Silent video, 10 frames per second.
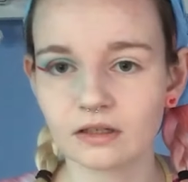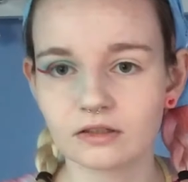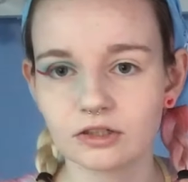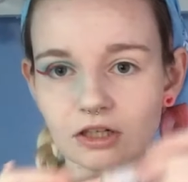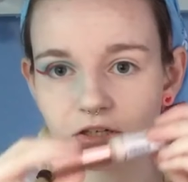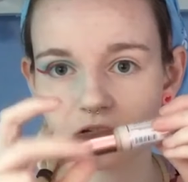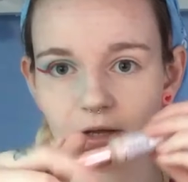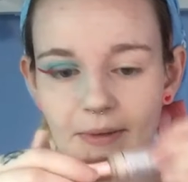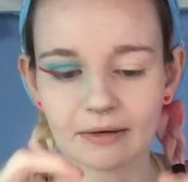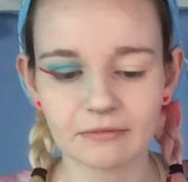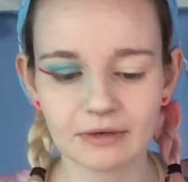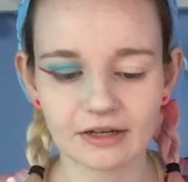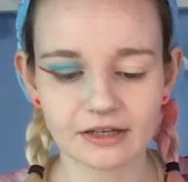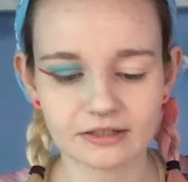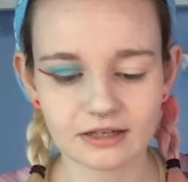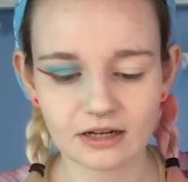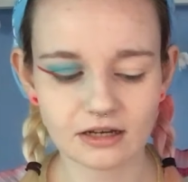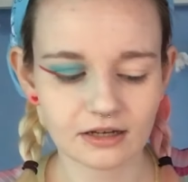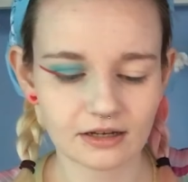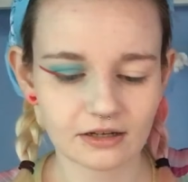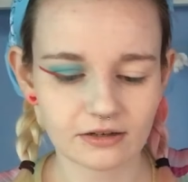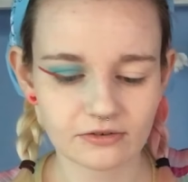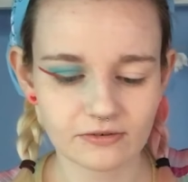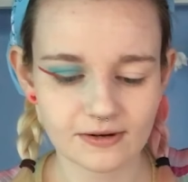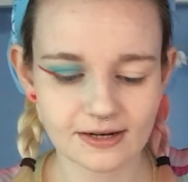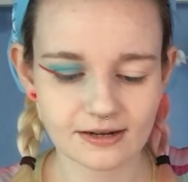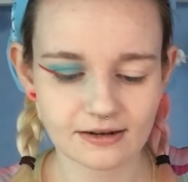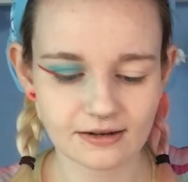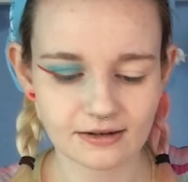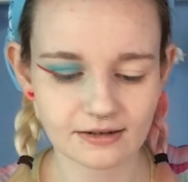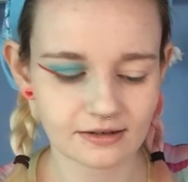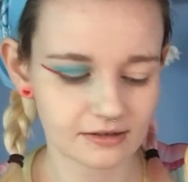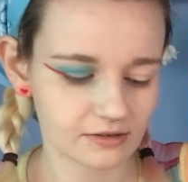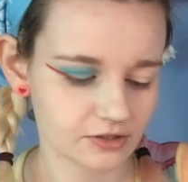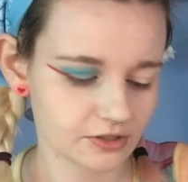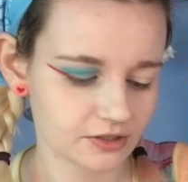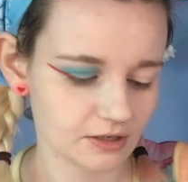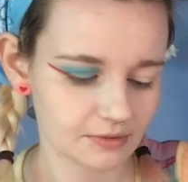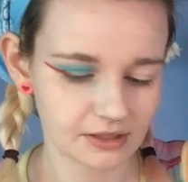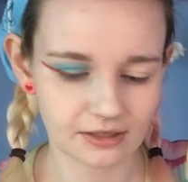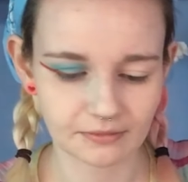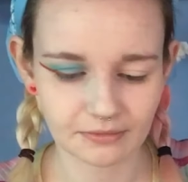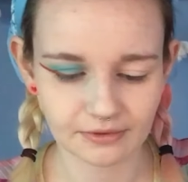Just going to go back with my concealer and try and sharpen it up.